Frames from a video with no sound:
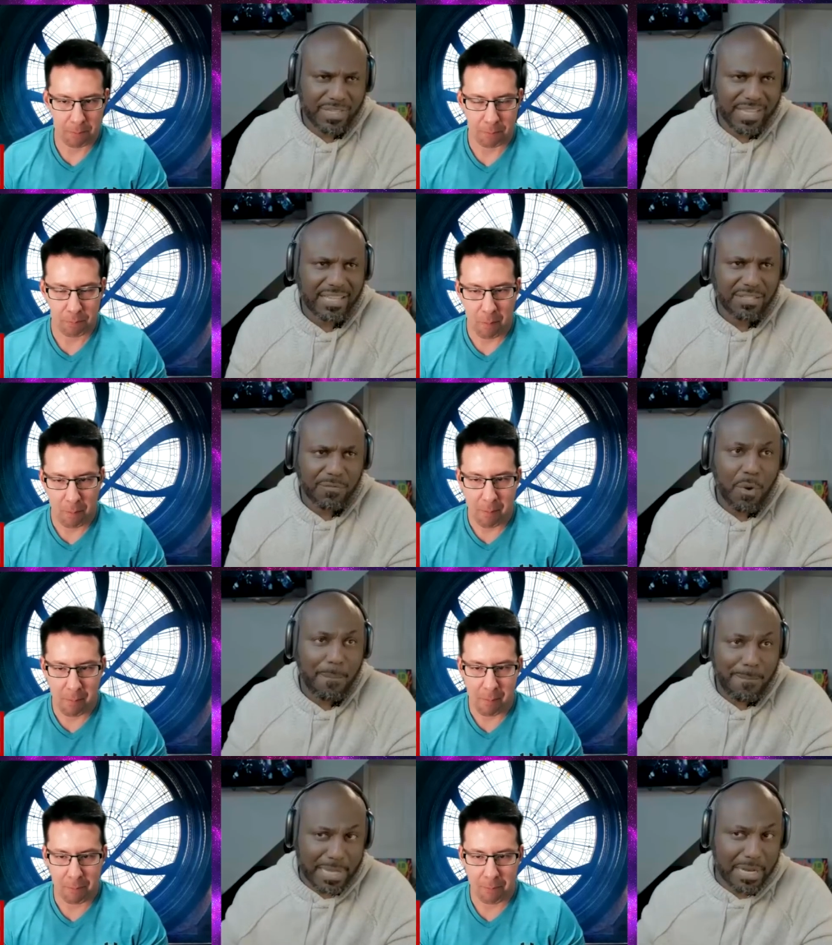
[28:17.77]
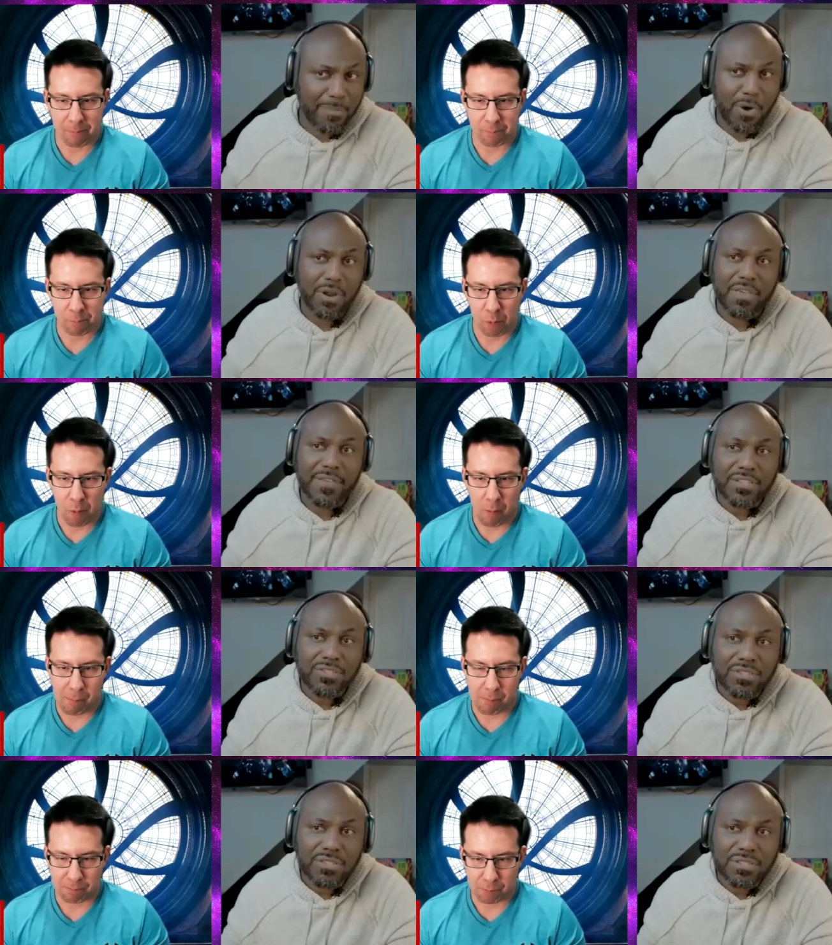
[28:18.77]
Speaker 1: has Fantastic Four been a part of the
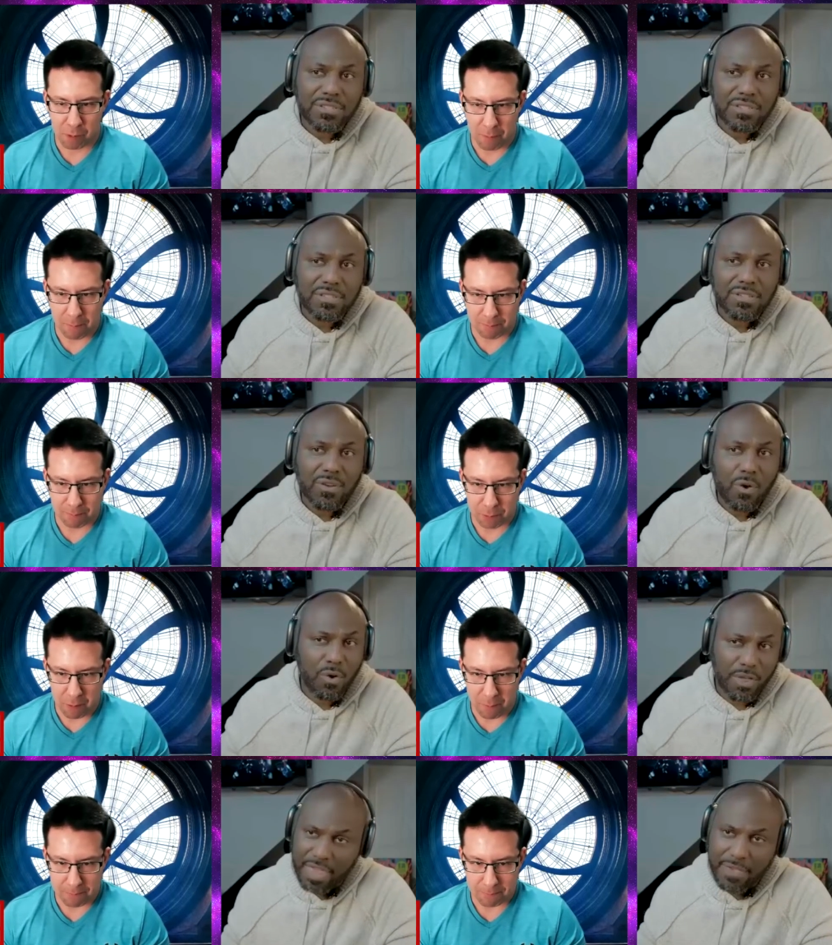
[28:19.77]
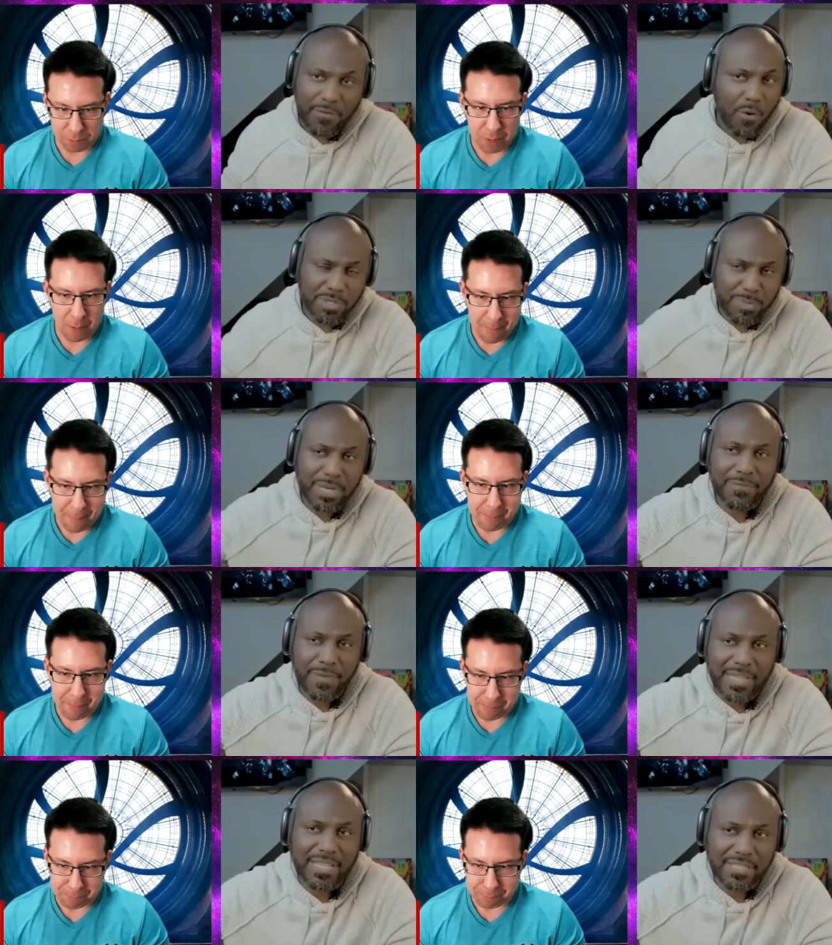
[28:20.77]
Avengers? Or they've always
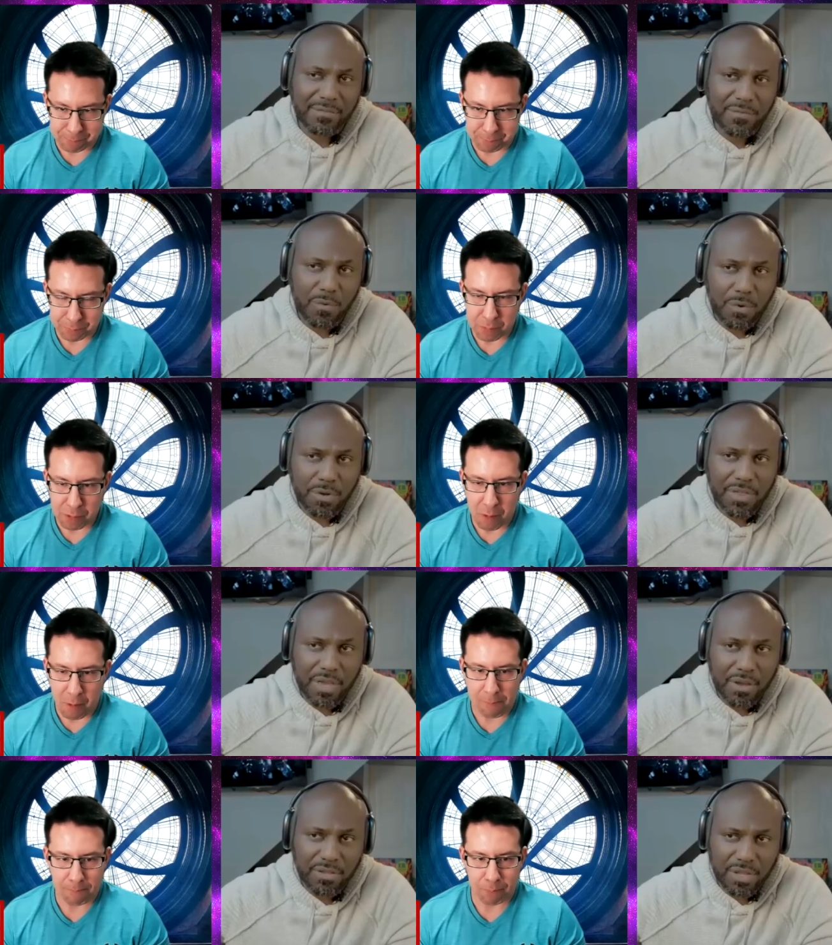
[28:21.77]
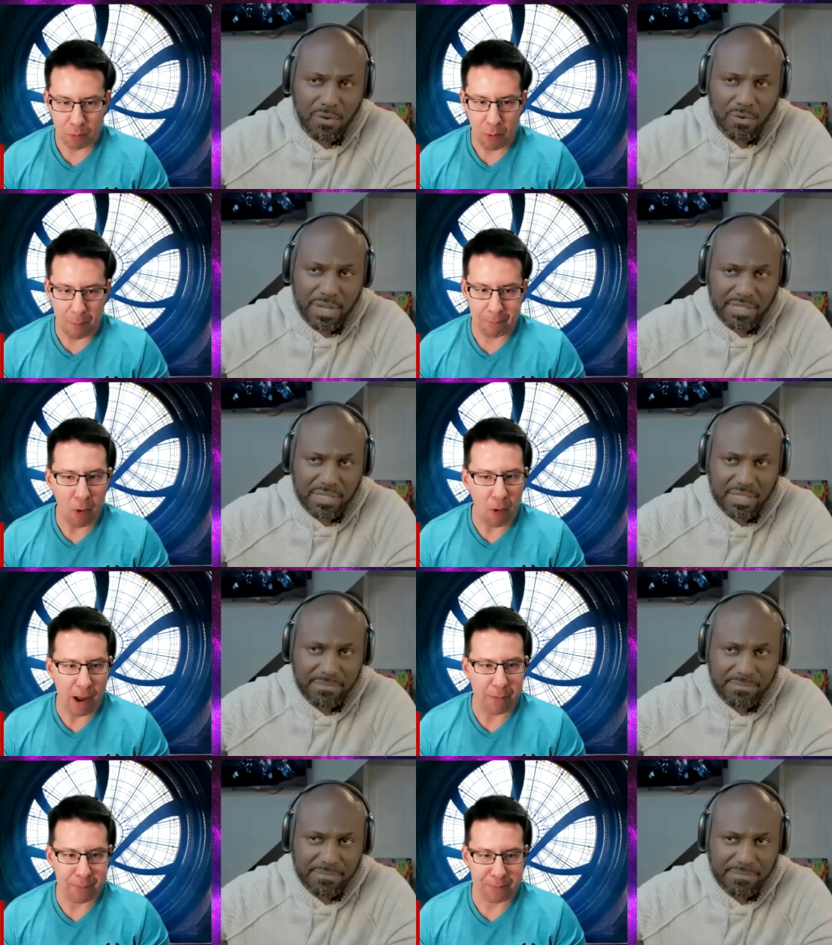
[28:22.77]
been Fantastic Four, they're on their own entity?
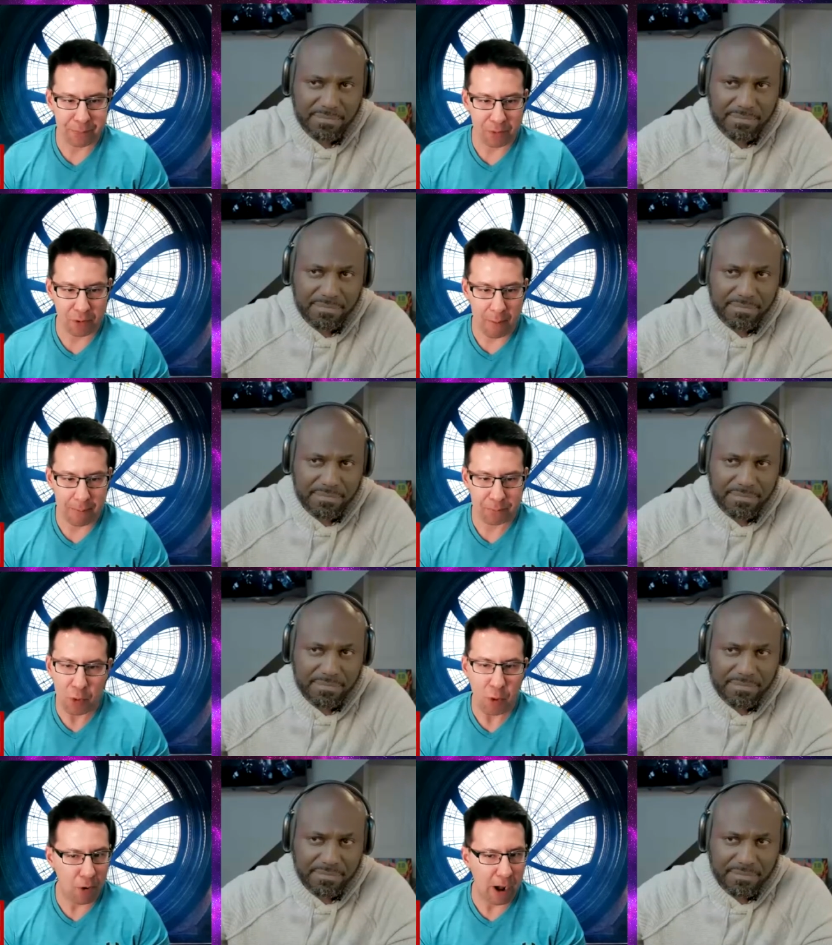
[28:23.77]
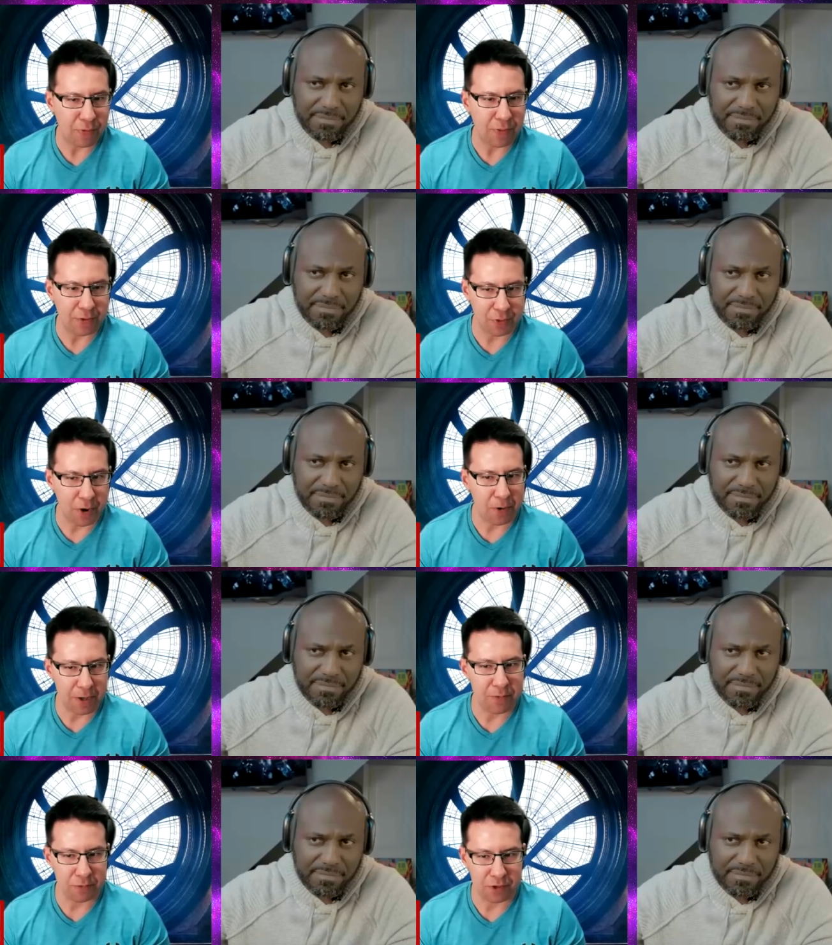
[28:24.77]
Speaker 2: No, I, no, no, I think
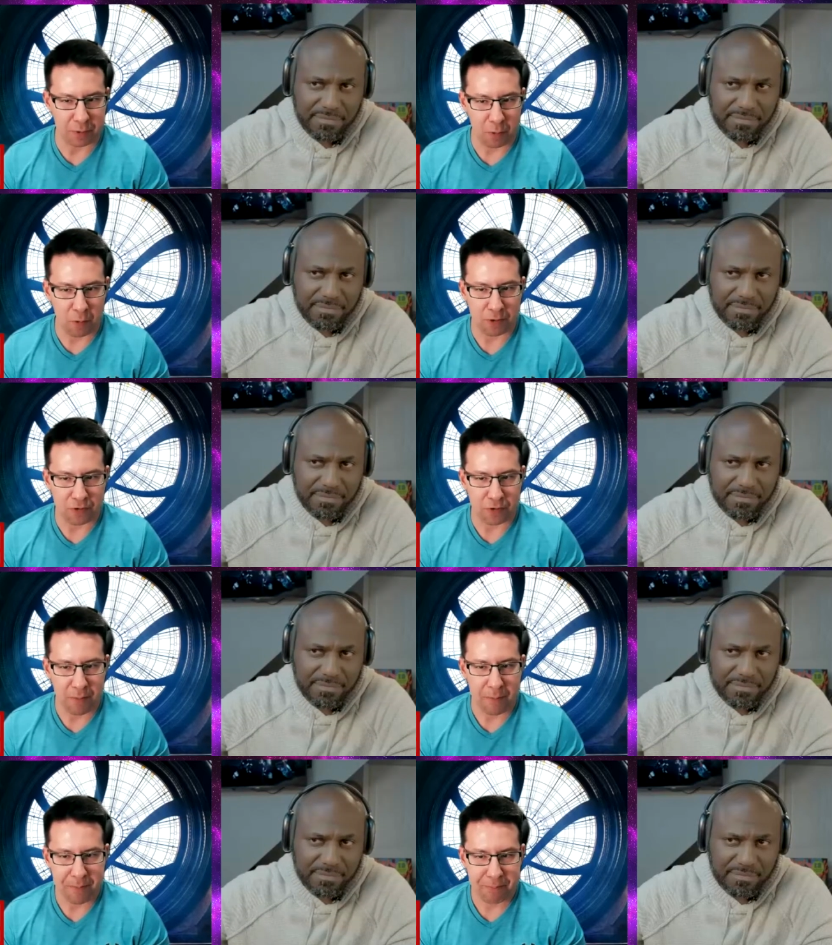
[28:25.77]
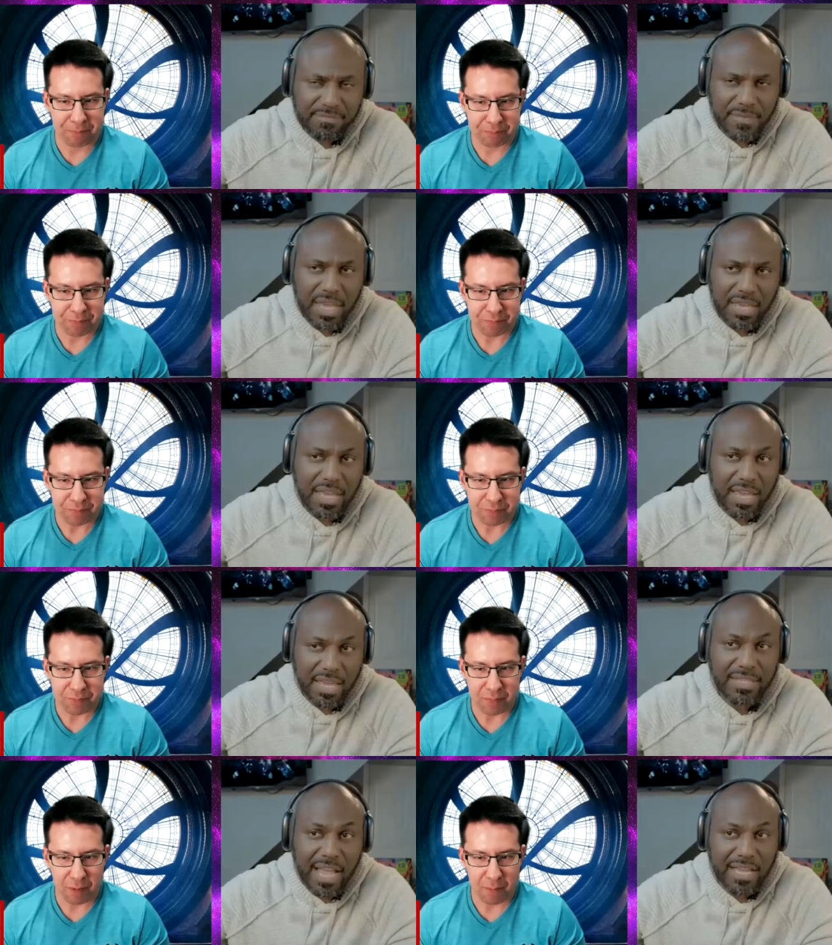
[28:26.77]
they're in Secret Wars. Yeah,
Speaker 1: yeah,
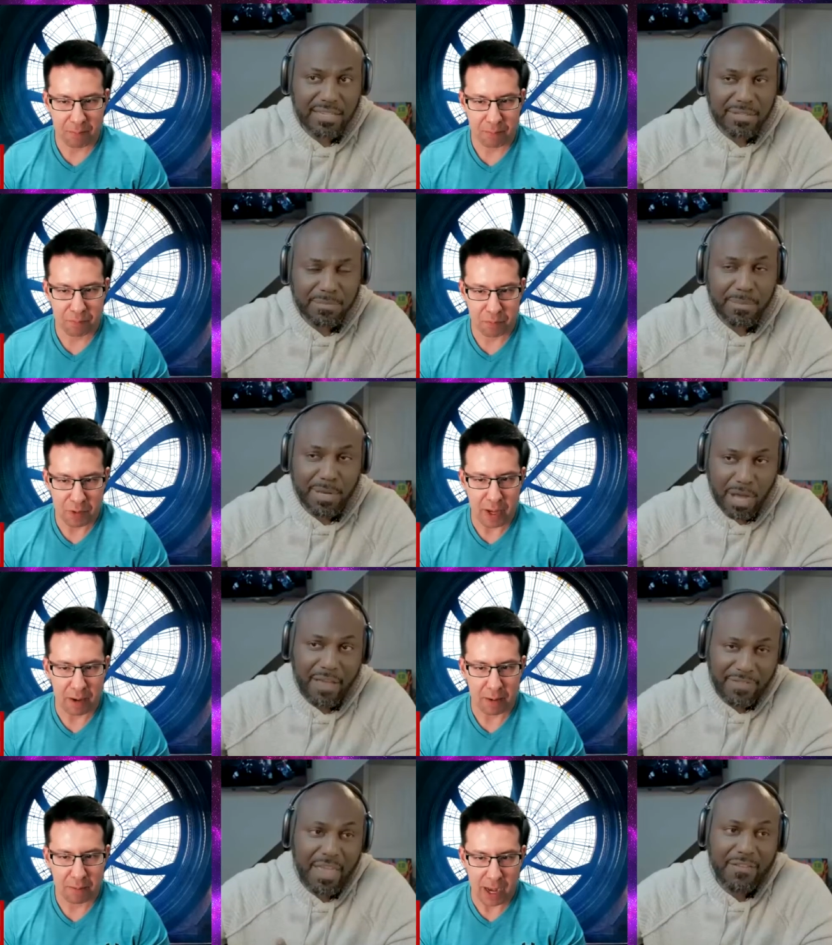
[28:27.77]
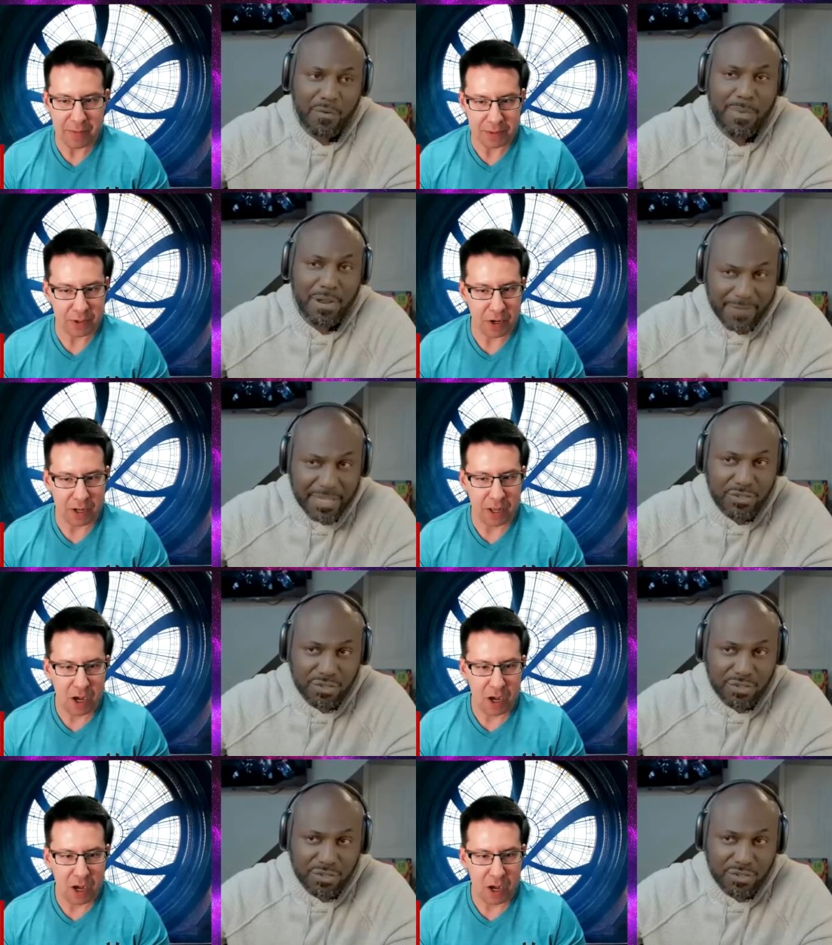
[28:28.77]
exactly. But yeah, have they ever I been